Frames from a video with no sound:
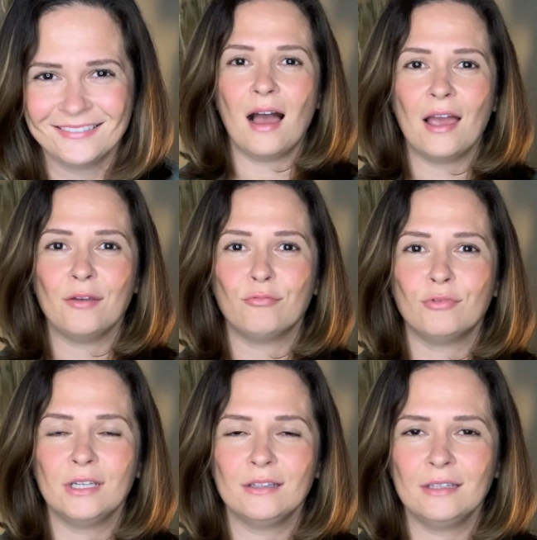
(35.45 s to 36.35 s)
I
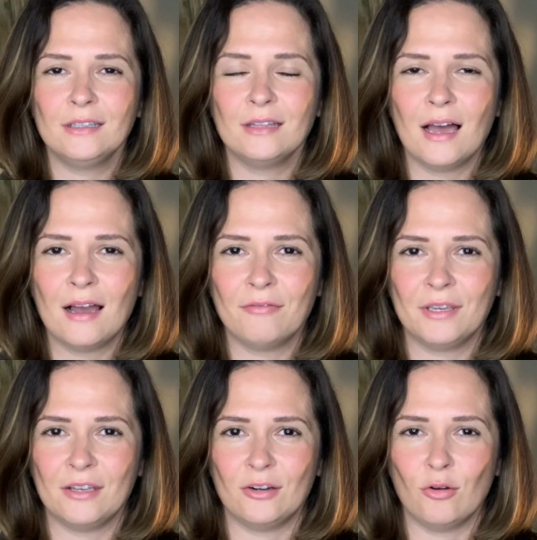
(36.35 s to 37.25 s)
really love
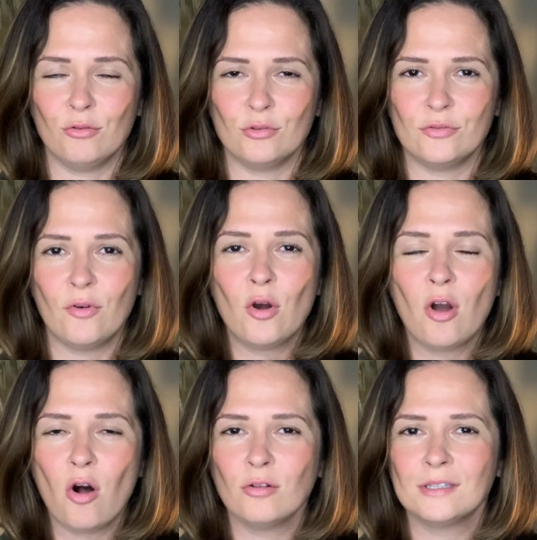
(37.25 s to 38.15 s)
getting all those phone
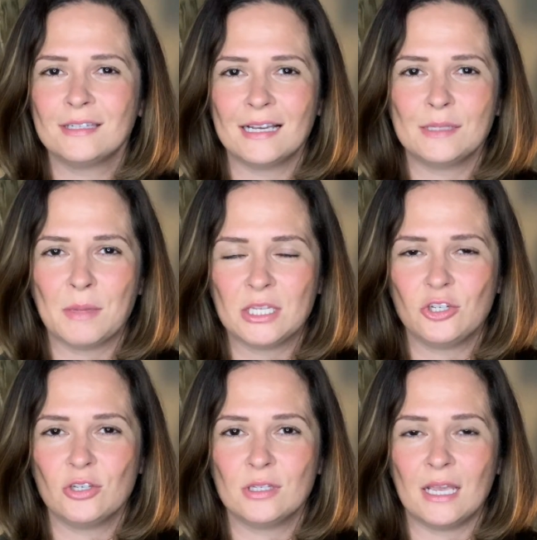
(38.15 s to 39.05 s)
calls, text
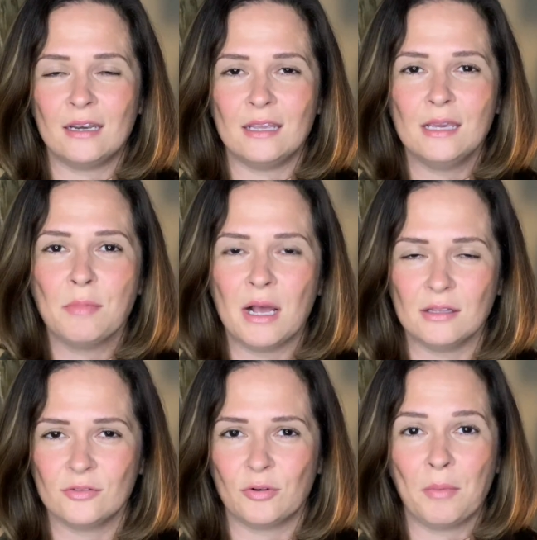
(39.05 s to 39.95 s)
messages and
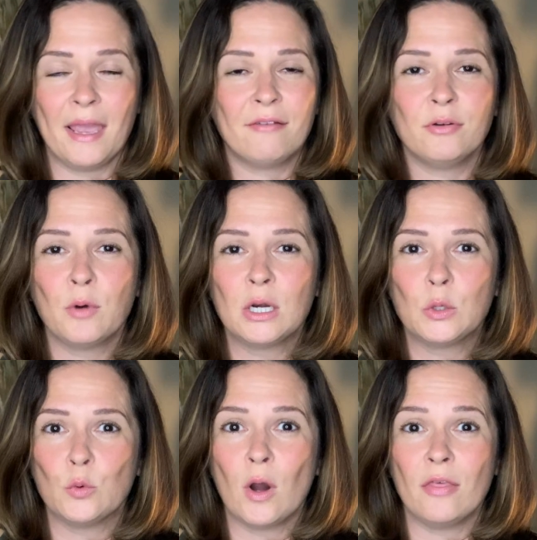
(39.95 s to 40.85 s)
emails from everyone
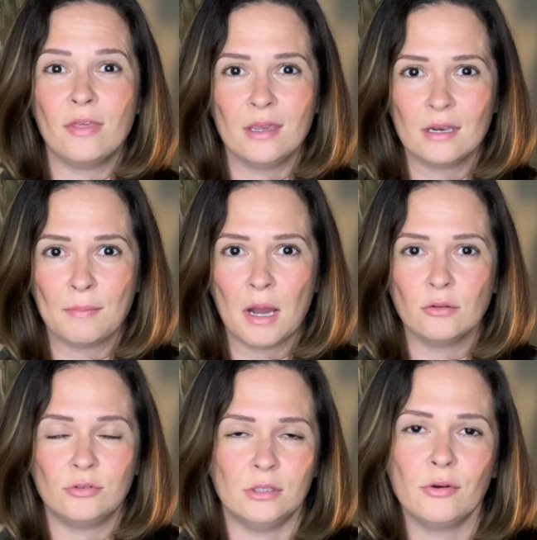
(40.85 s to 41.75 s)
who are thinking
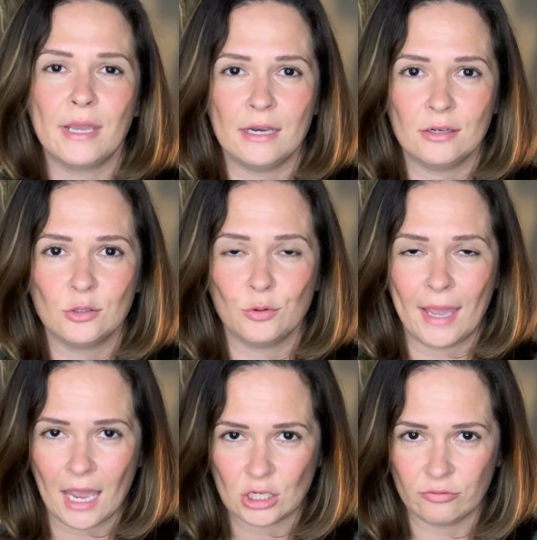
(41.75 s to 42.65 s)
about relocating
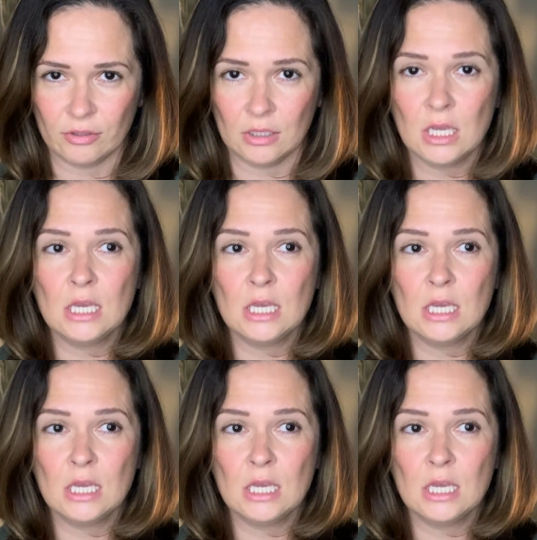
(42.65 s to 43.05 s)
to Asheville.